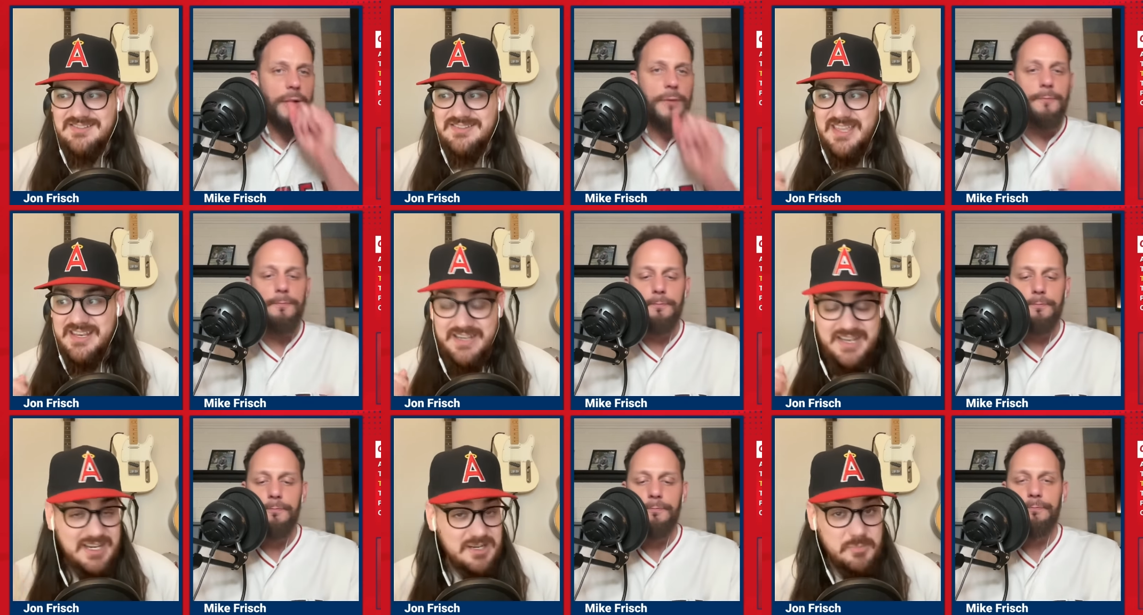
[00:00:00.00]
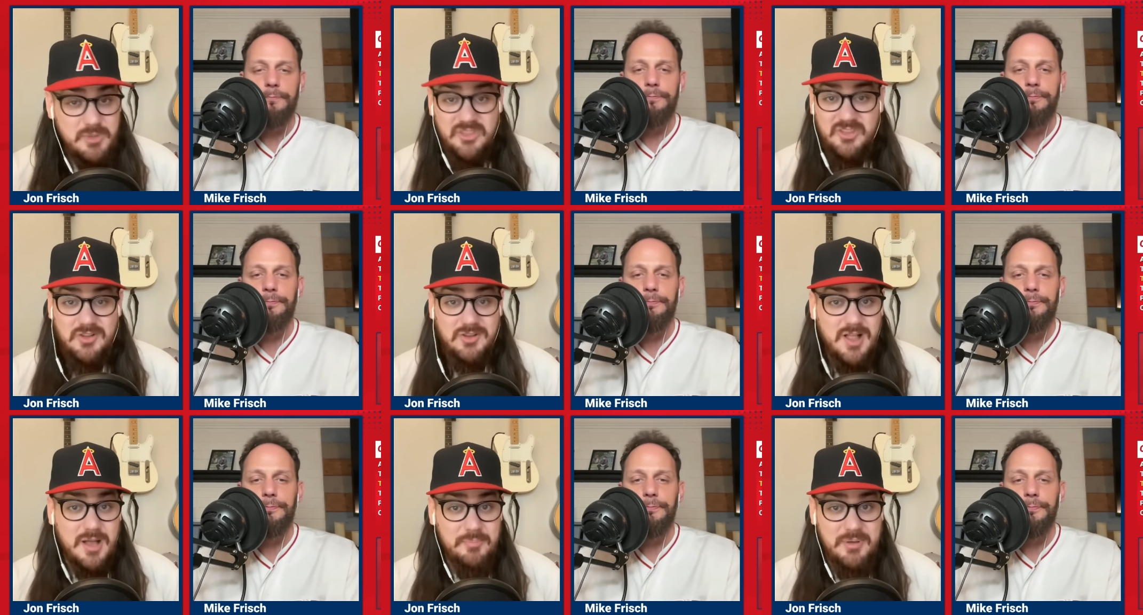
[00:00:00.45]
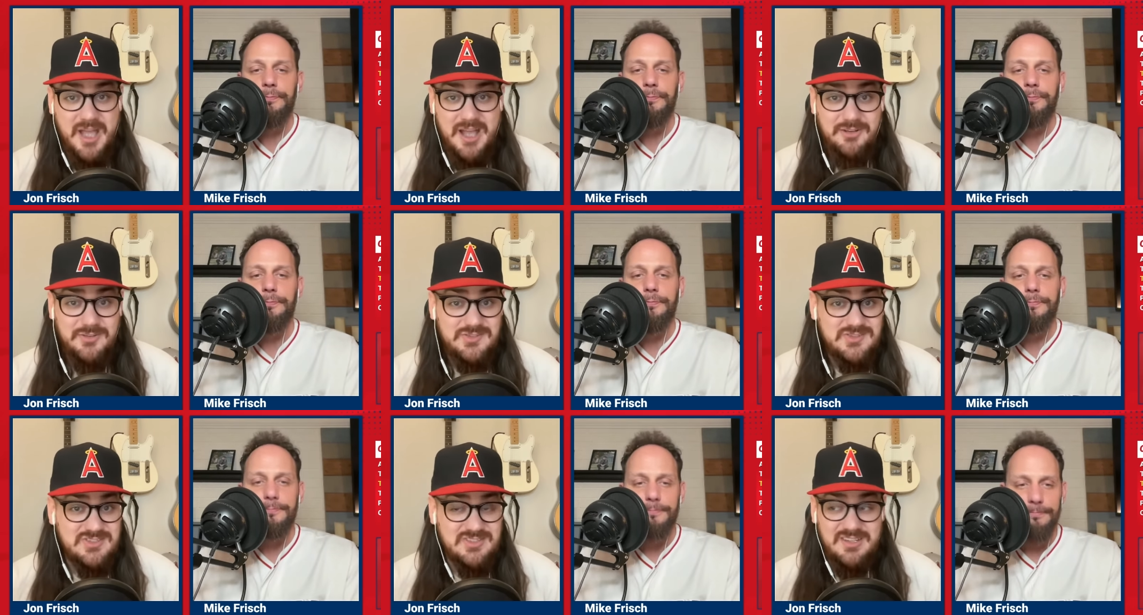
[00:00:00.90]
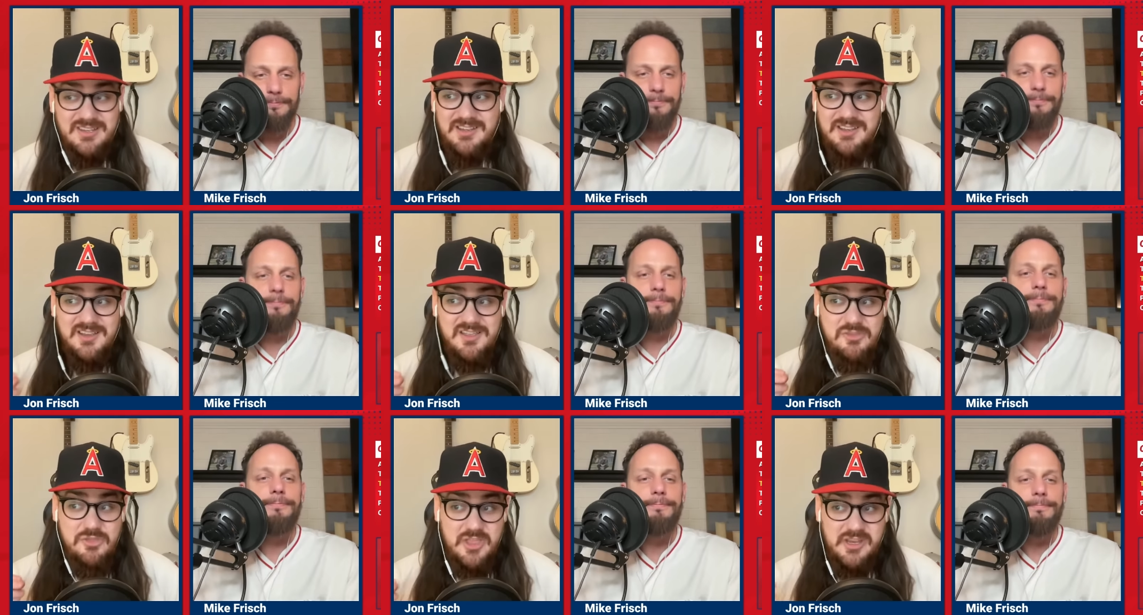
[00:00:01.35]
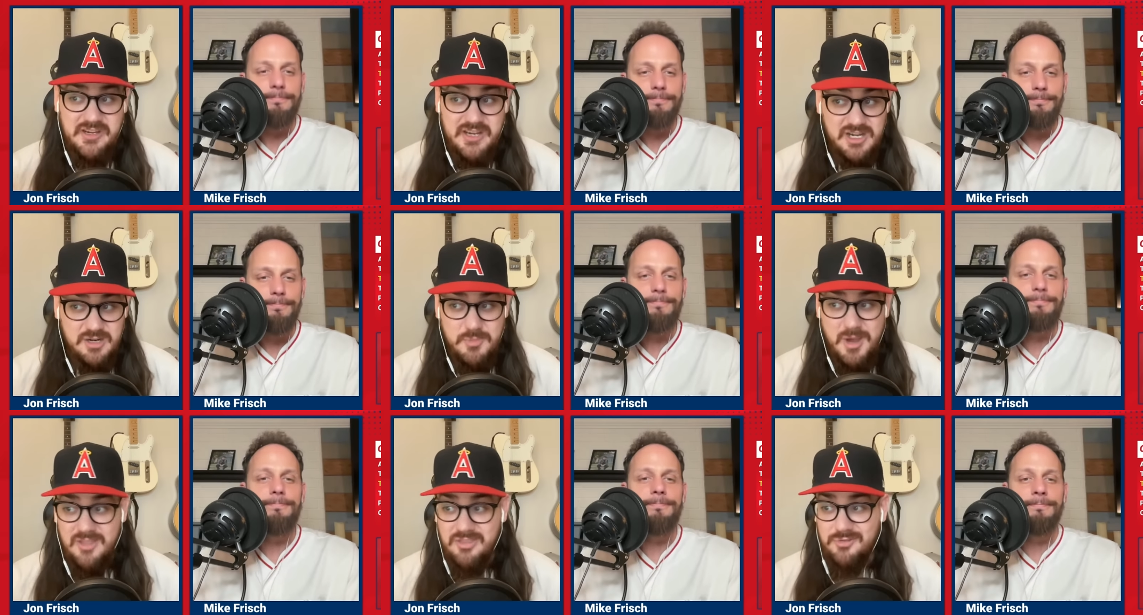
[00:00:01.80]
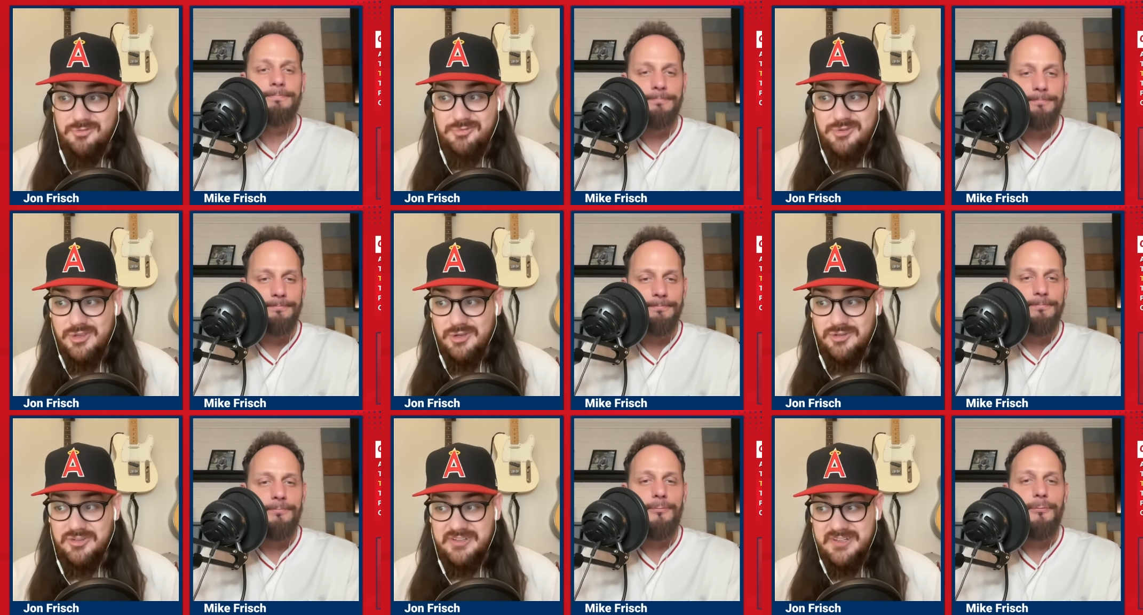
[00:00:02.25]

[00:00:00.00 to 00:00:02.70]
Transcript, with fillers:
Speaker 1: They need him in the clubhouse, they need him on the field.